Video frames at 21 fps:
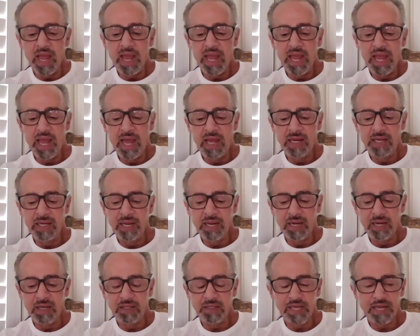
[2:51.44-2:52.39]
And
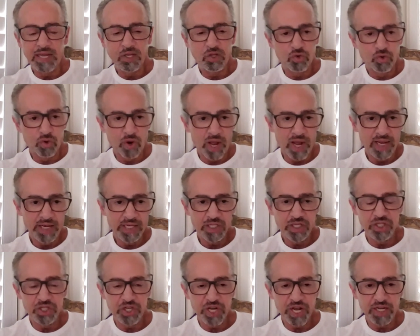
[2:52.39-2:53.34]
they try
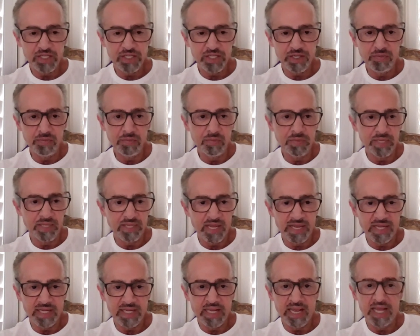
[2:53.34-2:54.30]
to chase them, but
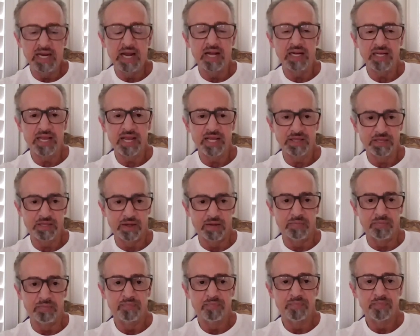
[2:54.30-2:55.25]
they cannot get
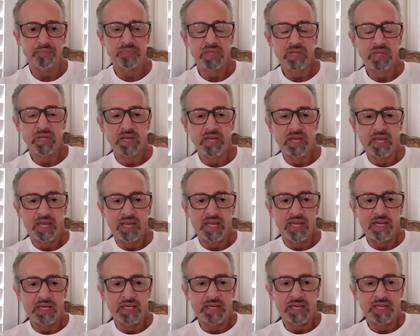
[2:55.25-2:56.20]
them.
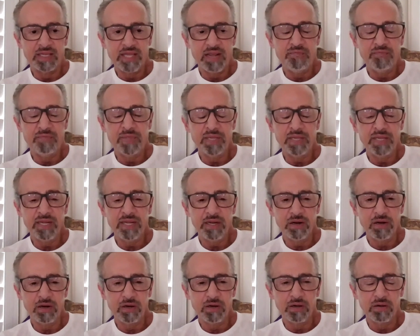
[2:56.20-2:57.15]
And they've been
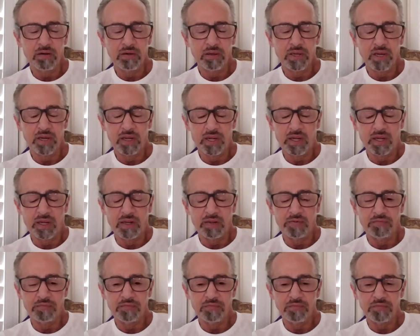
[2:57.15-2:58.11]
here,
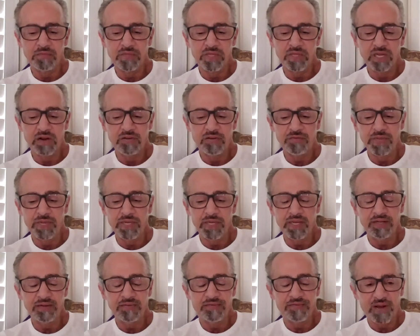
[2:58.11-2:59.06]
the government
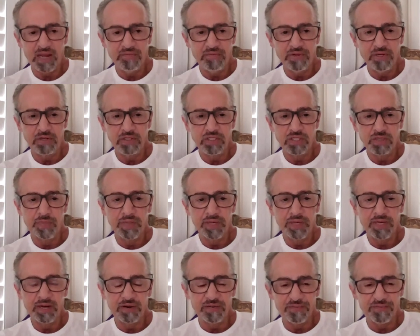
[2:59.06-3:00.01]
in 5 years has
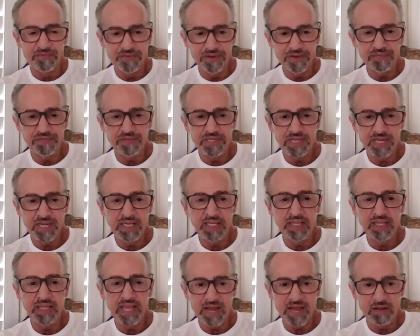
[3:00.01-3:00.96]
been here
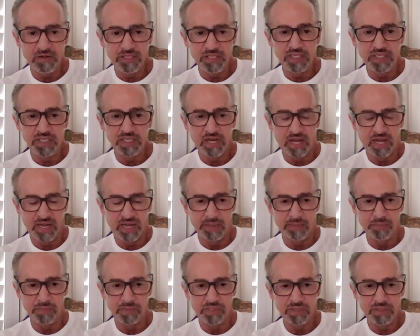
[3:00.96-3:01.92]
15,000
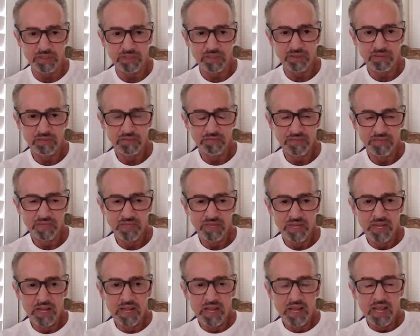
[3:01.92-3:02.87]
times.
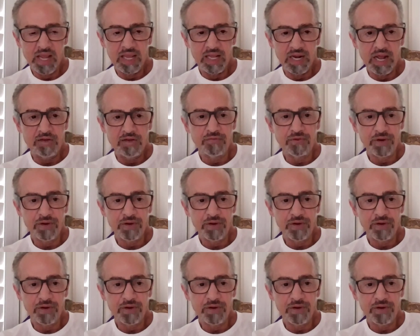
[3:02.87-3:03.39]
And I've